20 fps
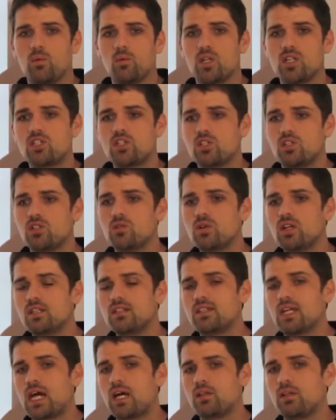which you
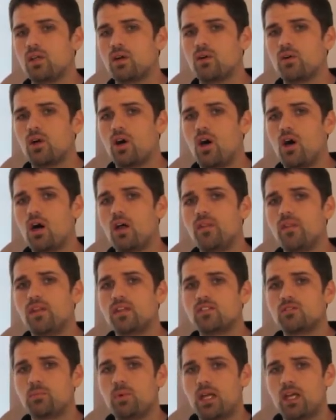can download on
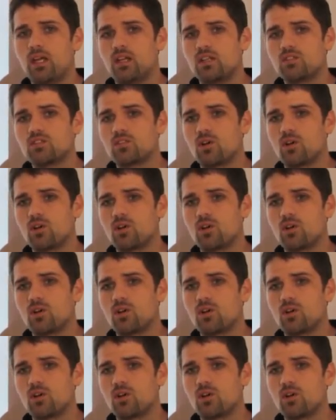this page.